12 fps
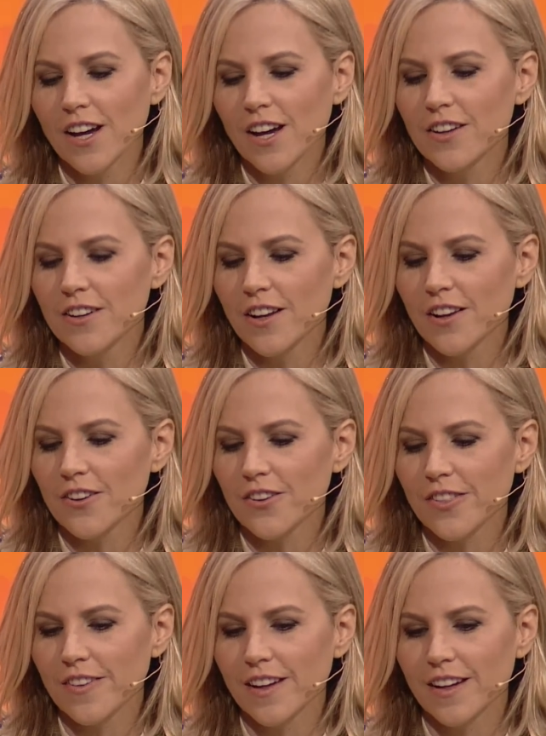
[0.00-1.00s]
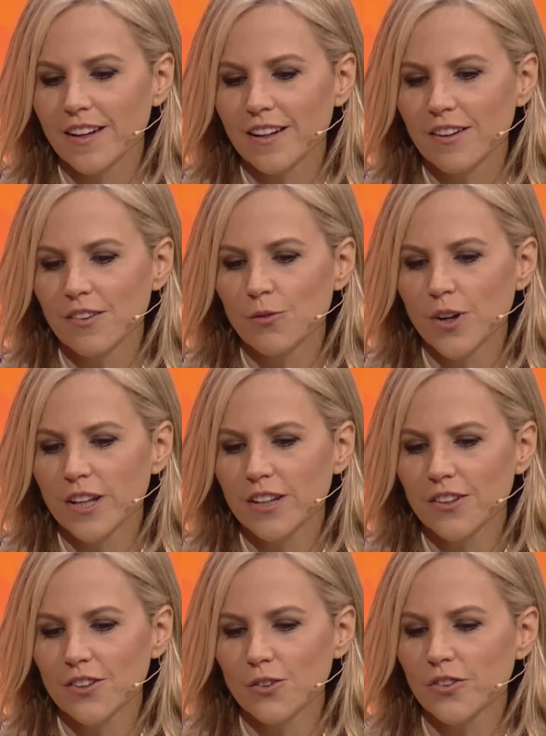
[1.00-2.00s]
Another thing, when
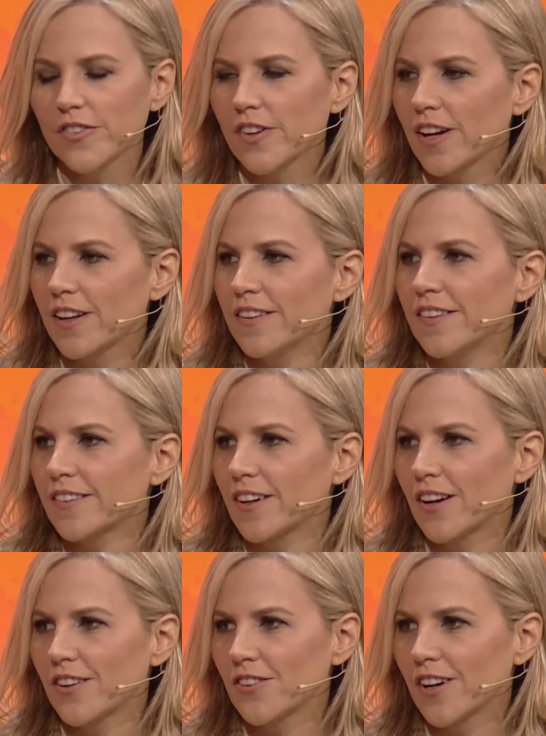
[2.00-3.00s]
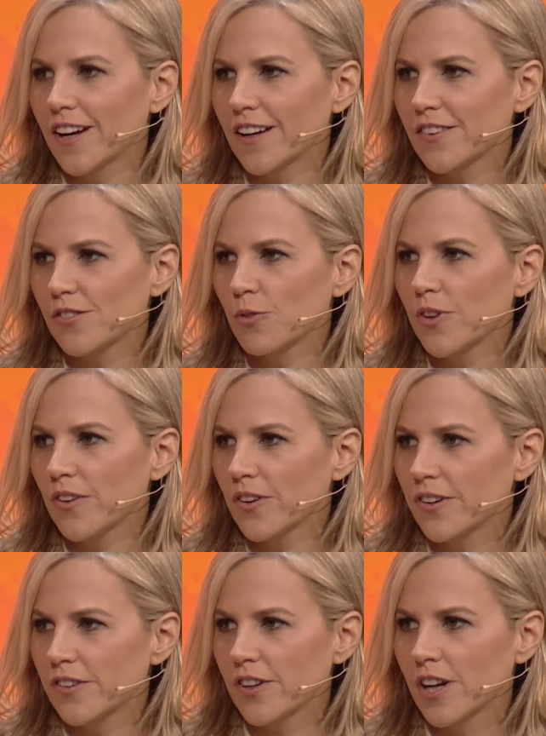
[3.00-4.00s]
you sign these contracts with your
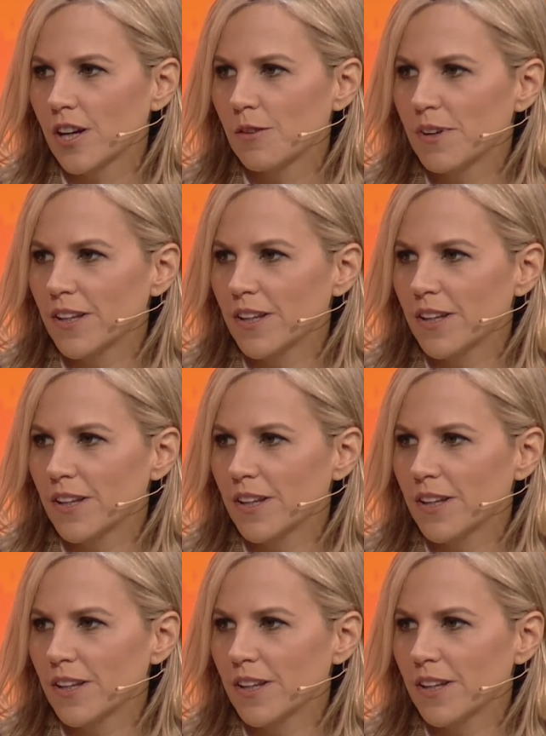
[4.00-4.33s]
hijab,